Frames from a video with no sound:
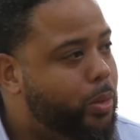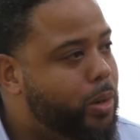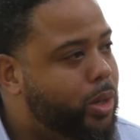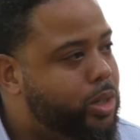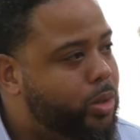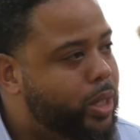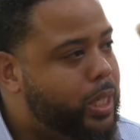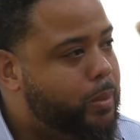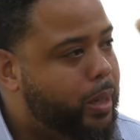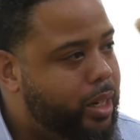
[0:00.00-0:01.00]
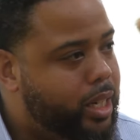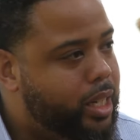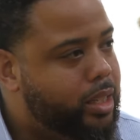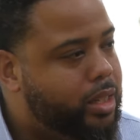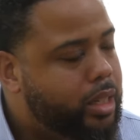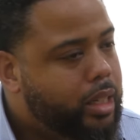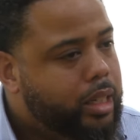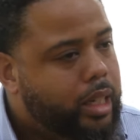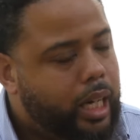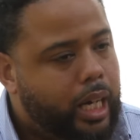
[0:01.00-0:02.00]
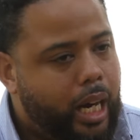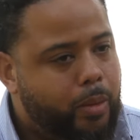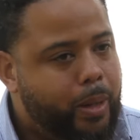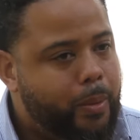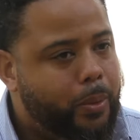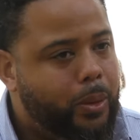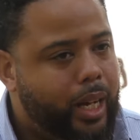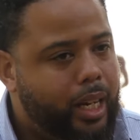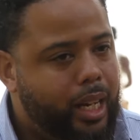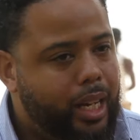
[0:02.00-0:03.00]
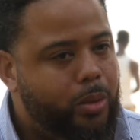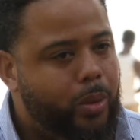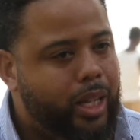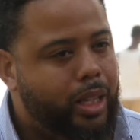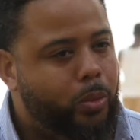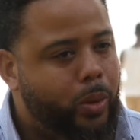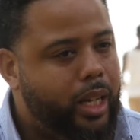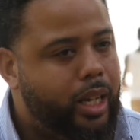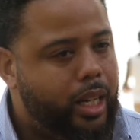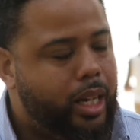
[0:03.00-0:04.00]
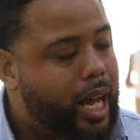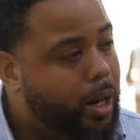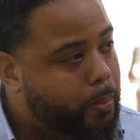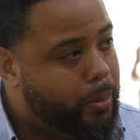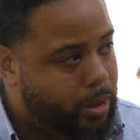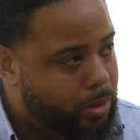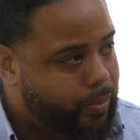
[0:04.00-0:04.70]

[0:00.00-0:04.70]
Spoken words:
We want to experience our people in any way that we can help you.